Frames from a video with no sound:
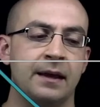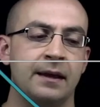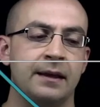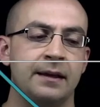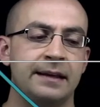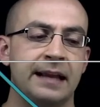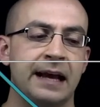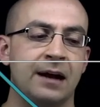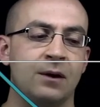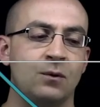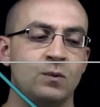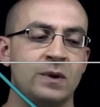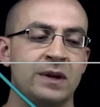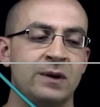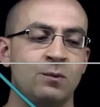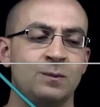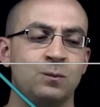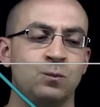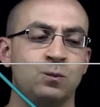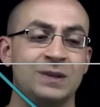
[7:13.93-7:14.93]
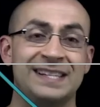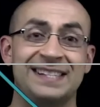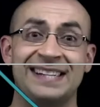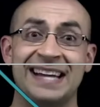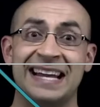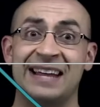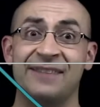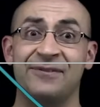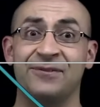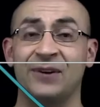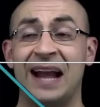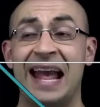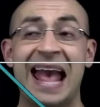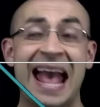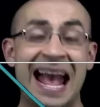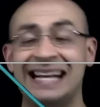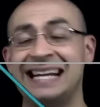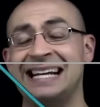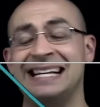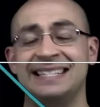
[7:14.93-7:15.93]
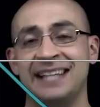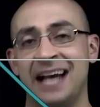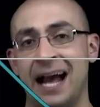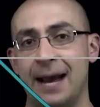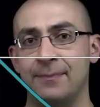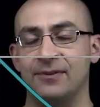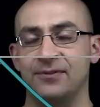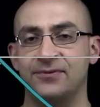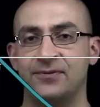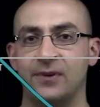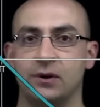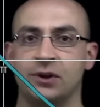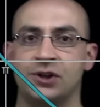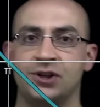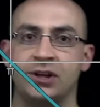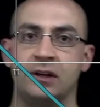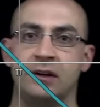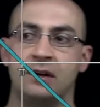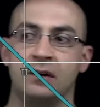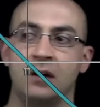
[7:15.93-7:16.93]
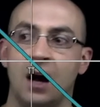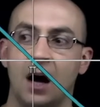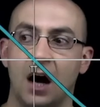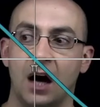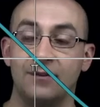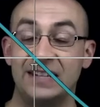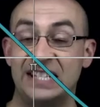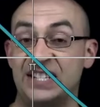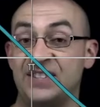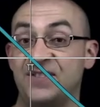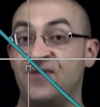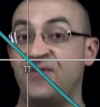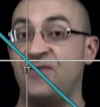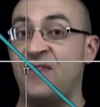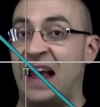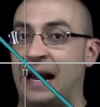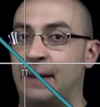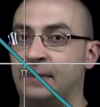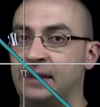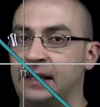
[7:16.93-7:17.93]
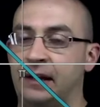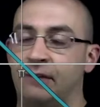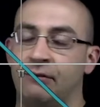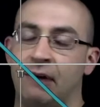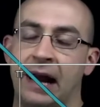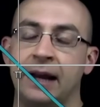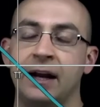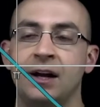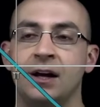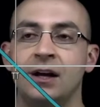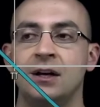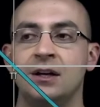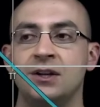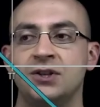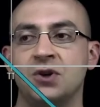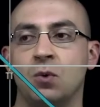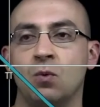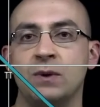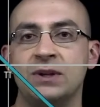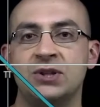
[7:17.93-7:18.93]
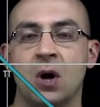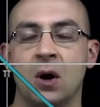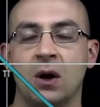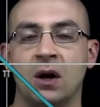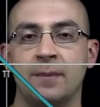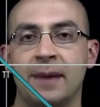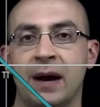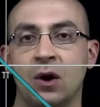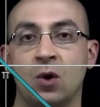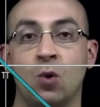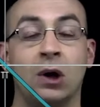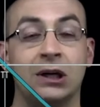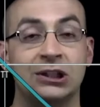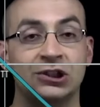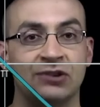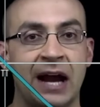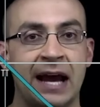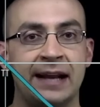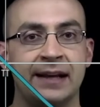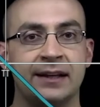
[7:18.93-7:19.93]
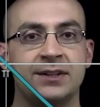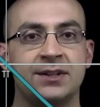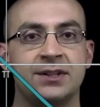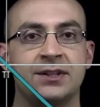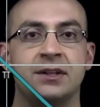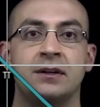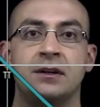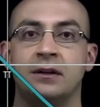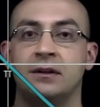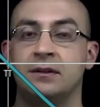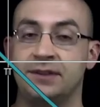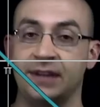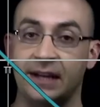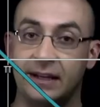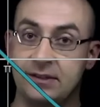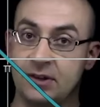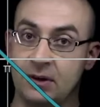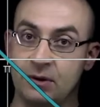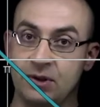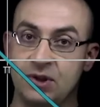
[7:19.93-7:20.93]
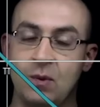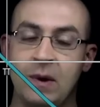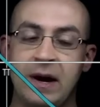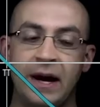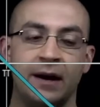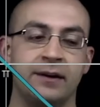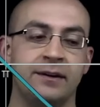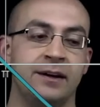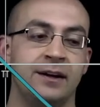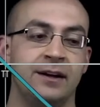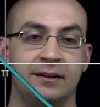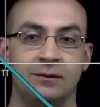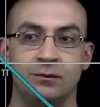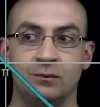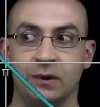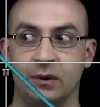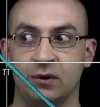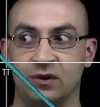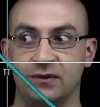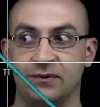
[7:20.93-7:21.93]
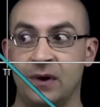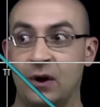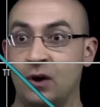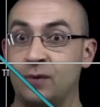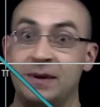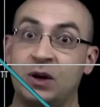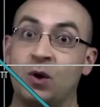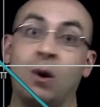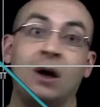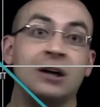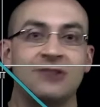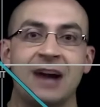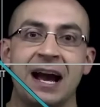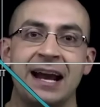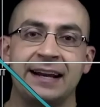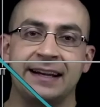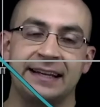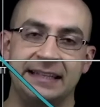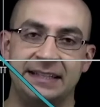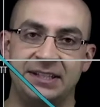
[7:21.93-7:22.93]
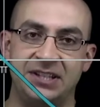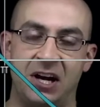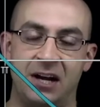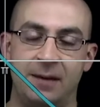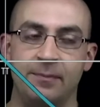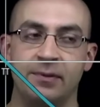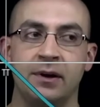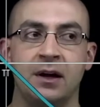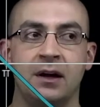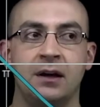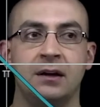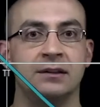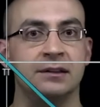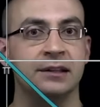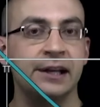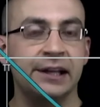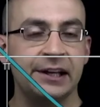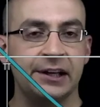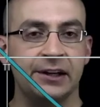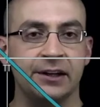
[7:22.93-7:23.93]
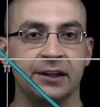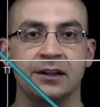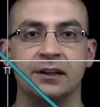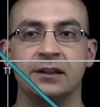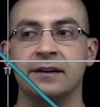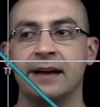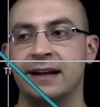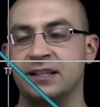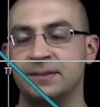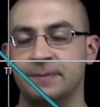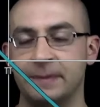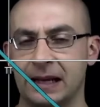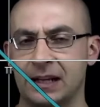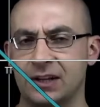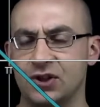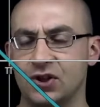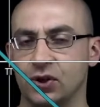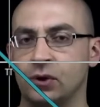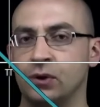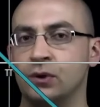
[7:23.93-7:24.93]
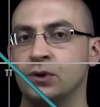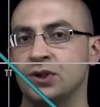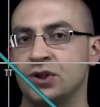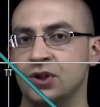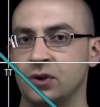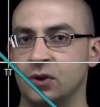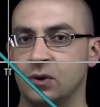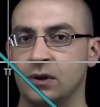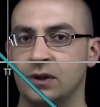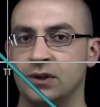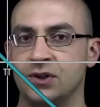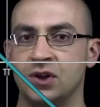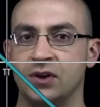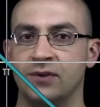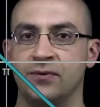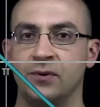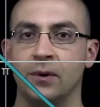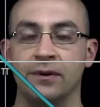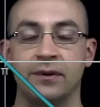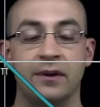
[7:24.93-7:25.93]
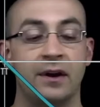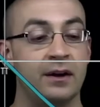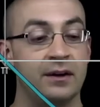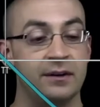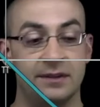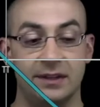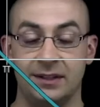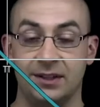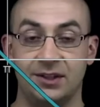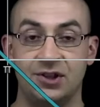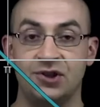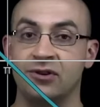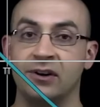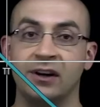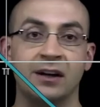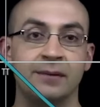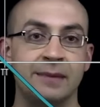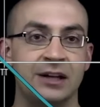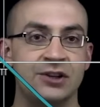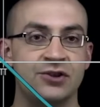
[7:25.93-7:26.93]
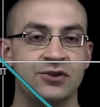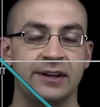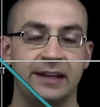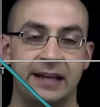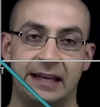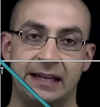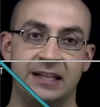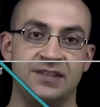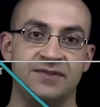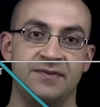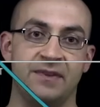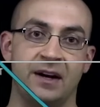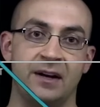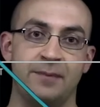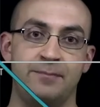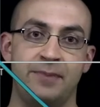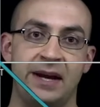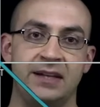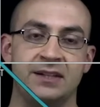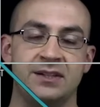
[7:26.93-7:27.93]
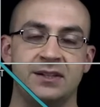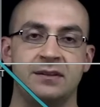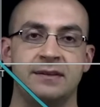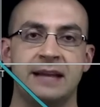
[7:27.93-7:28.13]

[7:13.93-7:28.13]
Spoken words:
Now, we would say that for any type of function of its family, right? So when we talk about quadratics, things that are squared, they would be quadratic in type. Linear, exponential, so on and so forth. This is trigonometric in its very base.